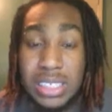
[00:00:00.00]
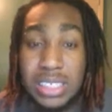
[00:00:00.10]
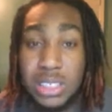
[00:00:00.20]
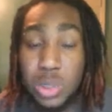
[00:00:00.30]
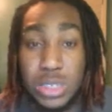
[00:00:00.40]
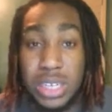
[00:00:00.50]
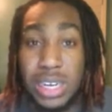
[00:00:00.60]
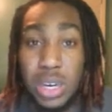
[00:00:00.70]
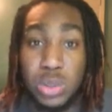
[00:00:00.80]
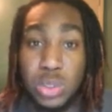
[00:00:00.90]
They just
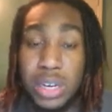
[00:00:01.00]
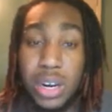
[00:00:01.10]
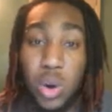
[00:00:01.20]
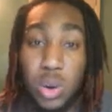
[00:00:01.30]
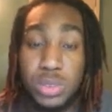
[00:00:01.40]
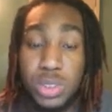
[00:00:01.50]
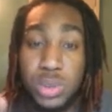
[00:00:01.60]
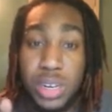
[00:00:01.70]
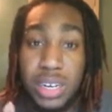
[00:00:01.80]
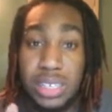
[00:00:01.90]
usually go to their home
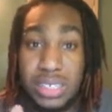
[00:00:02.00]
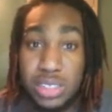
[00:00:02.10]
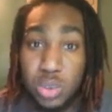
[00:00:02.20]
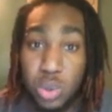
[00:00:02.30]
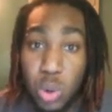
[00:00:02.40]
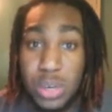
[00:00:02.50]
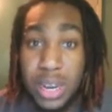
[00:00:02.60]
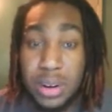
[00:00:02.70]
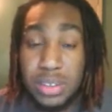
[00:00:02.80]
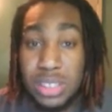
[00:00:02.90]
screen and just scroll
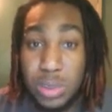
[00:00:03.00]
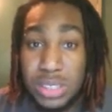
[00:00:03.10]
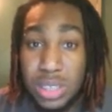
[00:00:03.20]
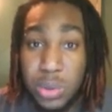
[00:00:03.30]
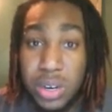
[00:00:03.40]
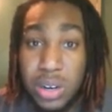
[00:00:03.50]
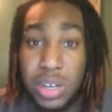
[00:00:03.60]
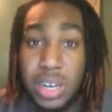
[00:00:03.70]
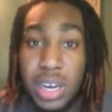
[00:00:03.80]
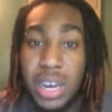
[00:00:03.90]
down to see what's going
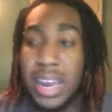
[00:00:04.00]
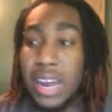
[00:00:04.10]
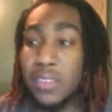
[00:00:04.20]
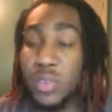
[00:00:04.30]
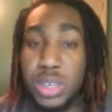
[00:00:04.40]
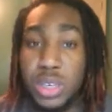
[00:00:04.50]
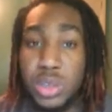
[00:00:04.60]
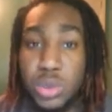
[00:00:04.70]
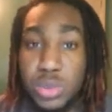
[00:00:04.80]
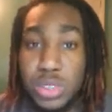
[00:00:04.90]
on. And for
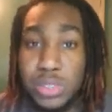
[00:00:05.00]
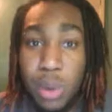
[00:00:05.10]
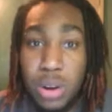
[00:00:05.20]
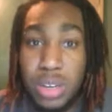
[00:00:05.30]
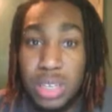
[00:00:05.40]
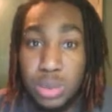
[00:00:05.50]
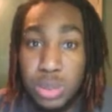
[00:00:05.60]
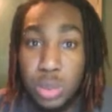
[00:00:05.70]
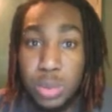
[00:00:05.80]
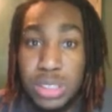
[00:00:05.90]
you smaller
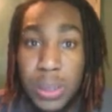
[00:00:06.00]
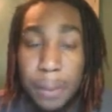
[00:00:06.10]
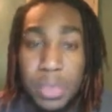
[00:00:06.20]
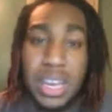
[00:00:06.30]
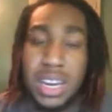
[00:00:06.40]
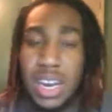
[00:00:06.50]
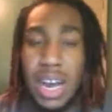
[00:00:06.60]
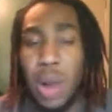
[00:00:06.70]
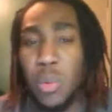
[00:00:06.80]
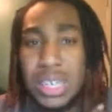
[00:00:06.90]
YouTubers, like,
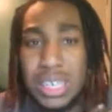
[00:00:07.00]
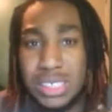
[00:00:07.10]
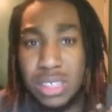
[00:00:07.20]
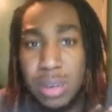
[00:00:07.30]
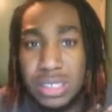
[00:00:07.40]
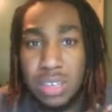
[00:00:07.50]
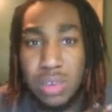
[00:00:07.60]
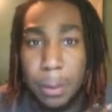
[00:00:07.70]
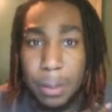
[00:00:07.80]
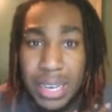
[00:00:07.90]
I wouldn't consider myself
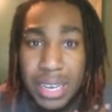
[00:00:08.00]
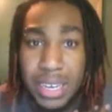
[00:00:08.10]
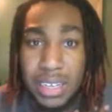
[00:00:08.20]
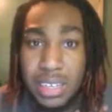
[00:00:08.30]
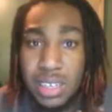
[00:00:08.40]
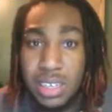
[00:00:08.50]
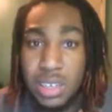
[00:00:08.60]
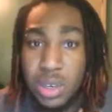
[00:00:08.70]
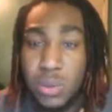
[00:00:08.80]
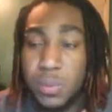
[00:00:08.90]
a big, you
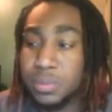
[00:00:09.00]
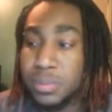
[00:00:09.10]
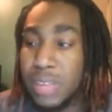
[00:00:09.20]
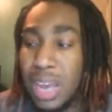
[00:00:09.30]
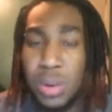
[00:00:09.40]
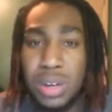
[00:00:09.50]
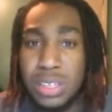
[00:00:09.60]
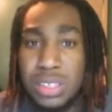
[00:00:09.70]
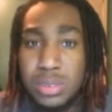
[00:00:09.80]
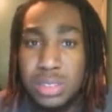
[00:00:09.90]
know, I wouldn't
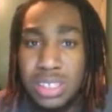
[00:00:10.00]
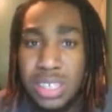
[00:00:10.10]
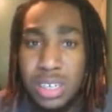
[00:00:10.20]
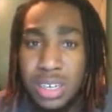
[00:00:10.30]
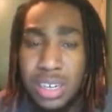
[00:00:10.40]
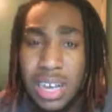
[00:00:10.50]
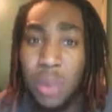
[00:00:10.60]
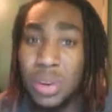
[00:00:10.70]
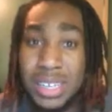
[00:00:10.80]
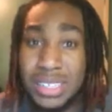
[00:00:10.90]

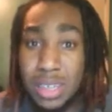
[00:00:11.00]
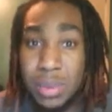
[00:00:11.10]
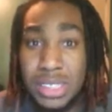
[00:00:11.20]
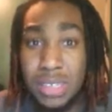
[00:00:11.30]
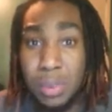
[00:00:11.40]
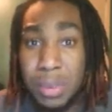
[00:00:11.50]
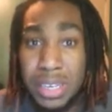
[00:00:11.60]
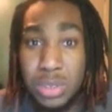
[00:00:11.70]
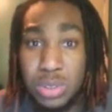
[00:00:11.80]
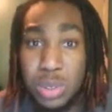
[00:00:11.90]
consider myself a big
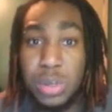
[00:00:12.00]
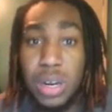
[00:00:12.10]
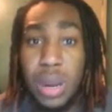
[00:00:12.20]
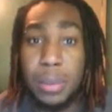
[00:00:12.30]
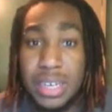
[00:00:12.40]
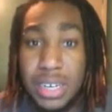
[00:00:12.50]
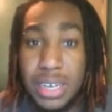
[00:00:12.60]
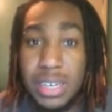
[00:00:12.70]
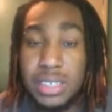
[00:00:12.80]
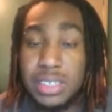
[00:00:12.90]
YouTuber
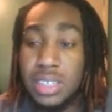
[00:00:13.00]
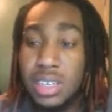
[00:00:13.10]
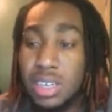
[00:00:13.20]
because